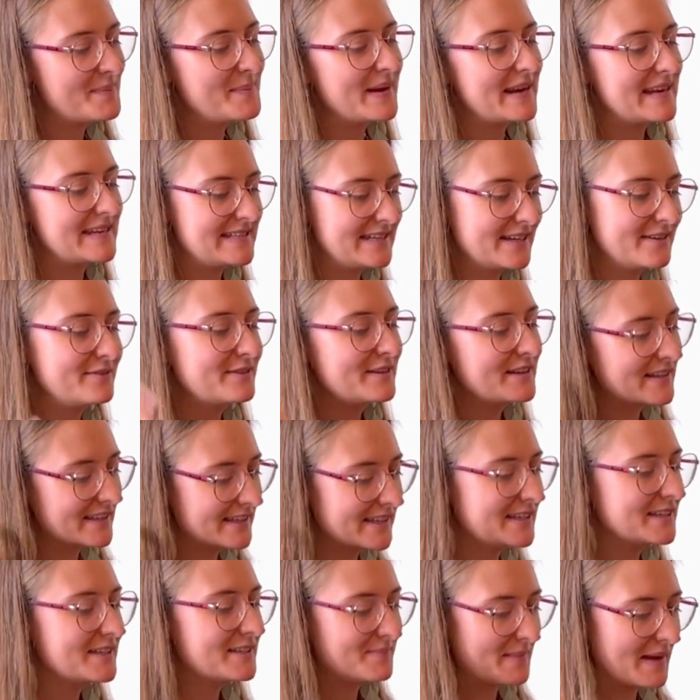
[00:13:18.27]
but it
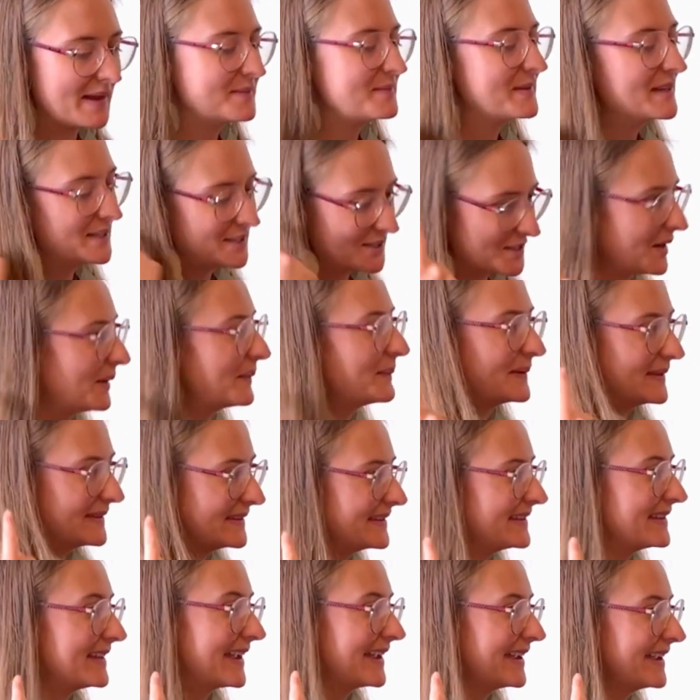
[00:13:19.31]
definitely made me stop and
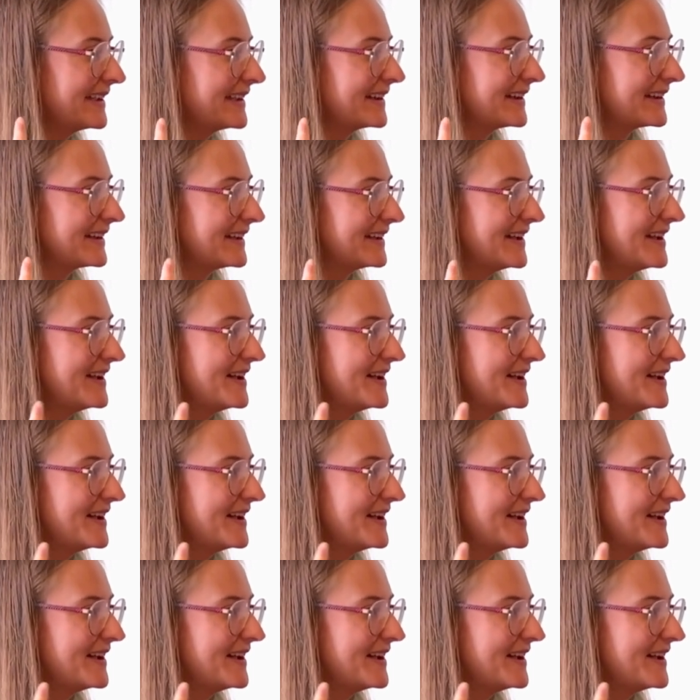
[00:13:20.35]
think,